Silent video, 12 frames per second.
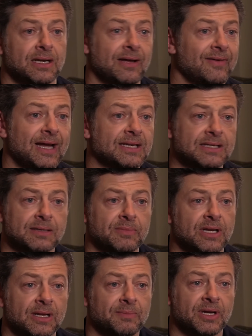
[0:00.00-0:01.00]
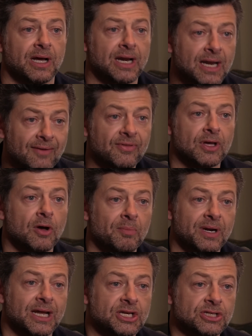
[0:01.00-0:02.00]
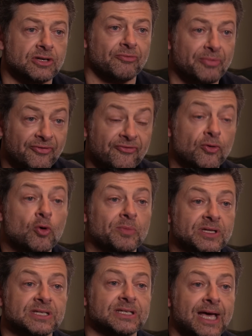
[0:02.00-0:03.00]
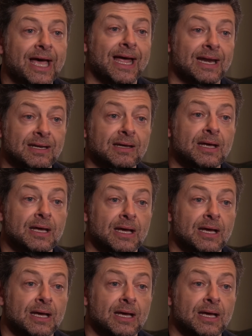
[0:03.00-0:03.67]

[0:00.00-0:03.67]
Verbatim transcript: I love acting, but but I love the combination of performance and